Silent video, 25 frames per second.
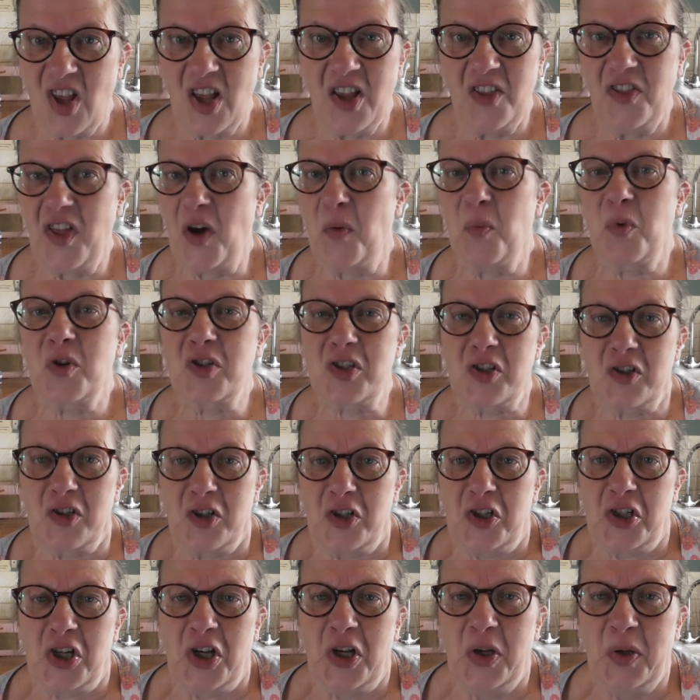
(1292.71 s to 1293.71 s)
That wasn't the
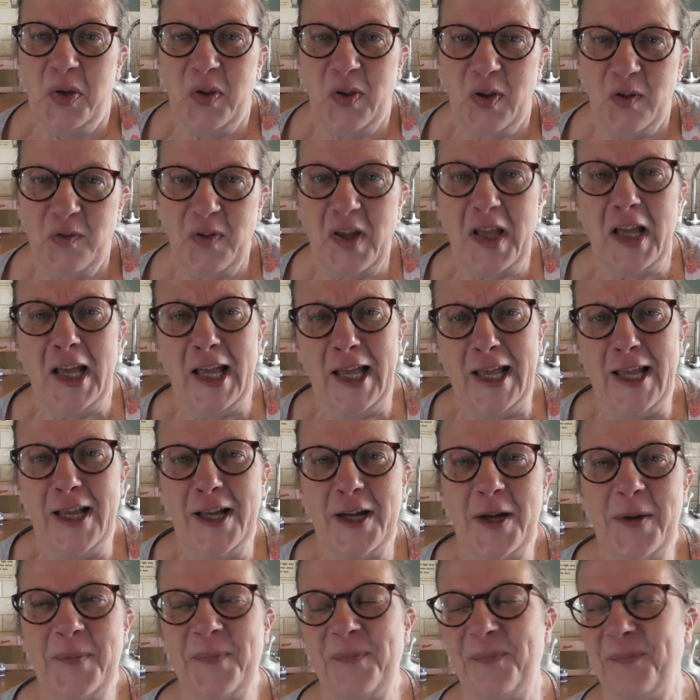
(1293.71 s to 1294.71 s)
truth of it
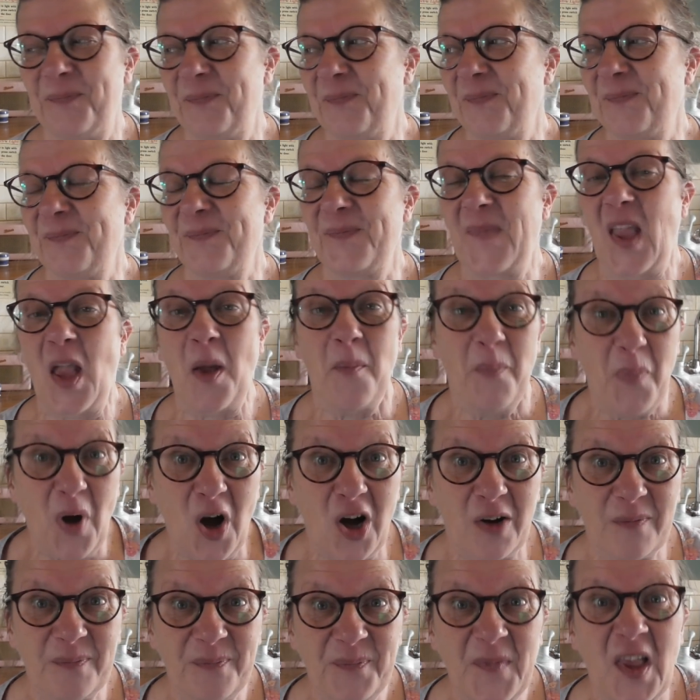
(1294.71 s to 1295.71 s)
here.
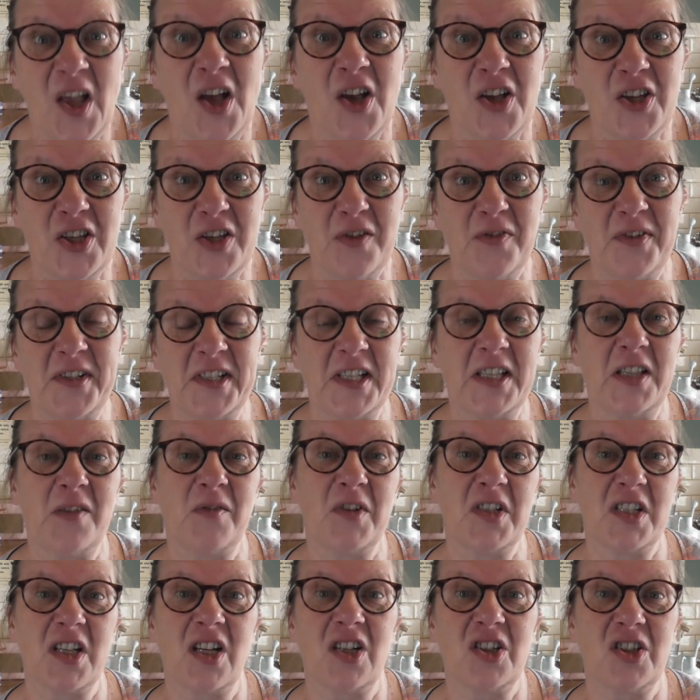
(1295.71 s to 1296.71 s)
But you've seen the
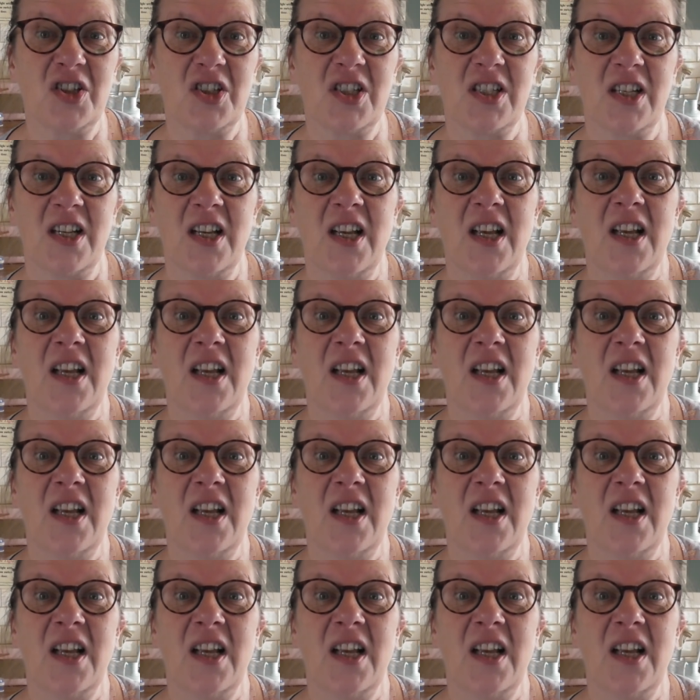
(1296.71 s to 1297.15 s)
result.